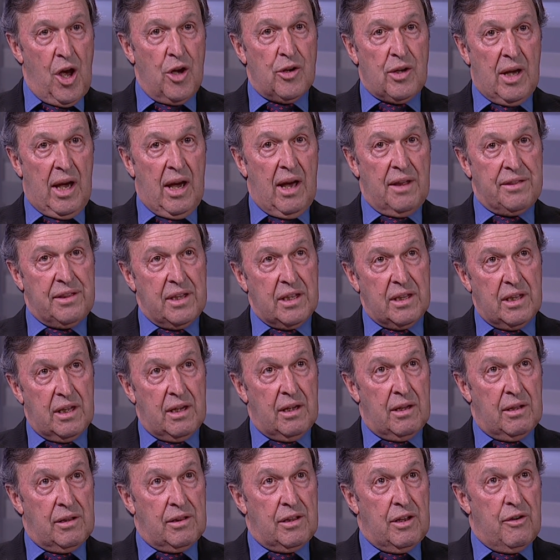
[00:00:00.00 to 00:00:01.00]
Okay, I think
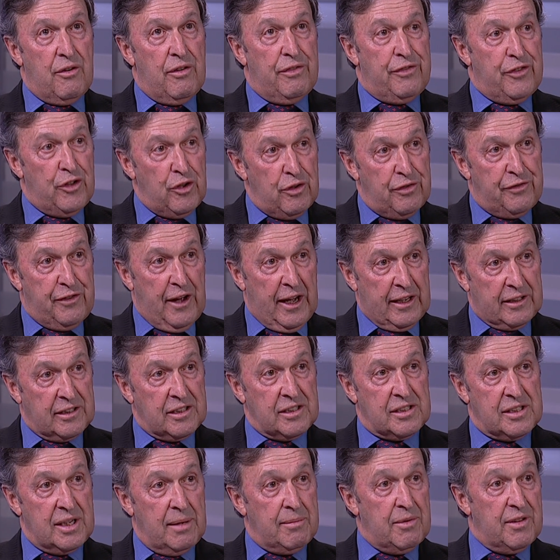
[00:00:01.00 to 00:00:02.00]
there are a few
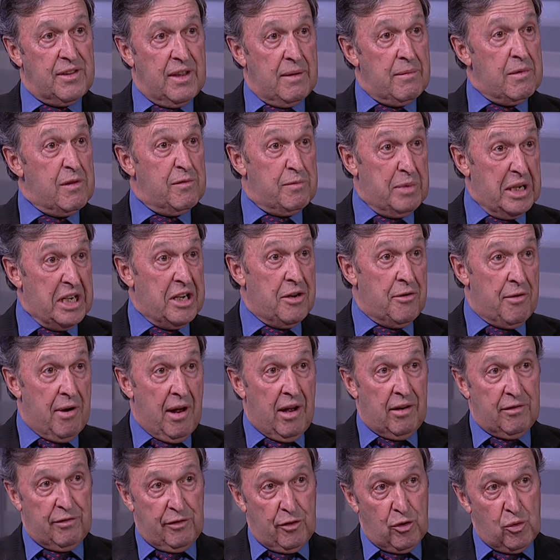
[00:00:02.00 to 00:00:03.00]
factors. Some of them have been
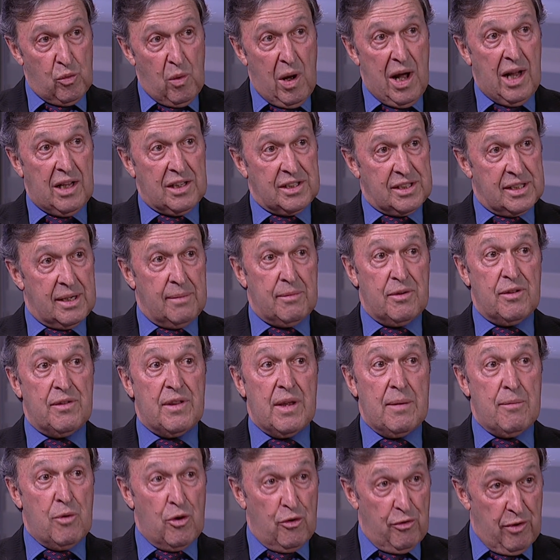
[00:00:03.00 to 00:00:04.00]
around for a while, some of
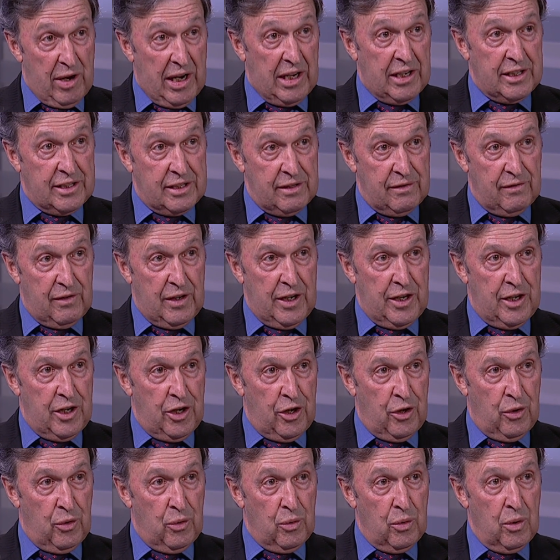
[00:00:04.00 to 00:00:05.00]
them are relatively
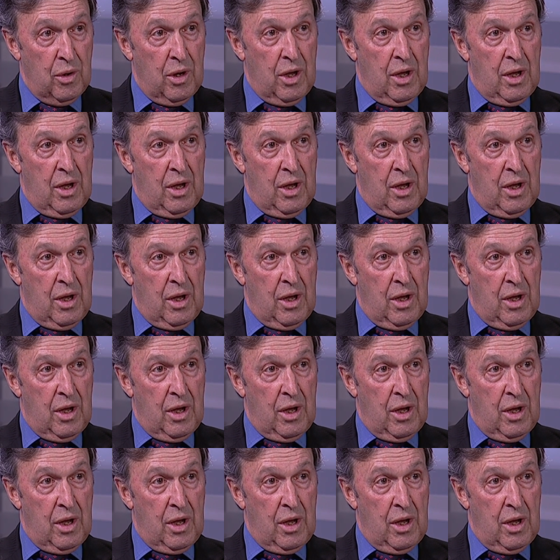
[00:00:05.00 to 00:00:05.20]
new.